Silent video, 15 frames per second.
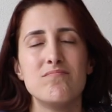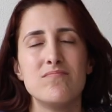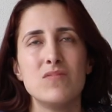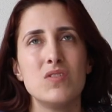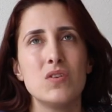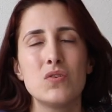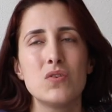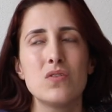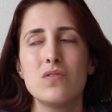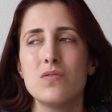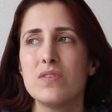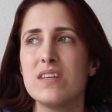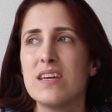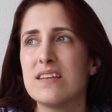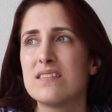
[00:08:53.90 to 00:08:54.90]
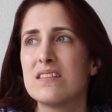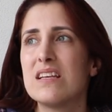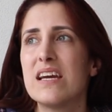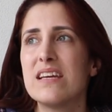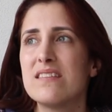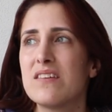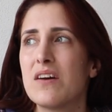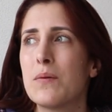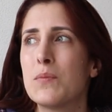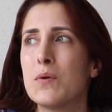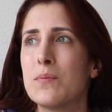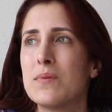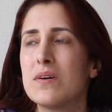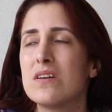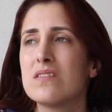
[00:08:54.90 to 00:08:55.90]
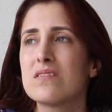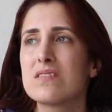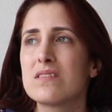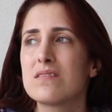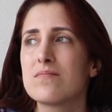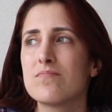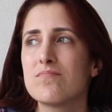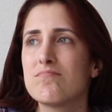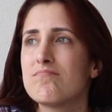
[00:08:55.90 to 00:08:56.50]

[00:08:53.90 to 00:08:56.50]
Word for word: you know, yes, lighter moments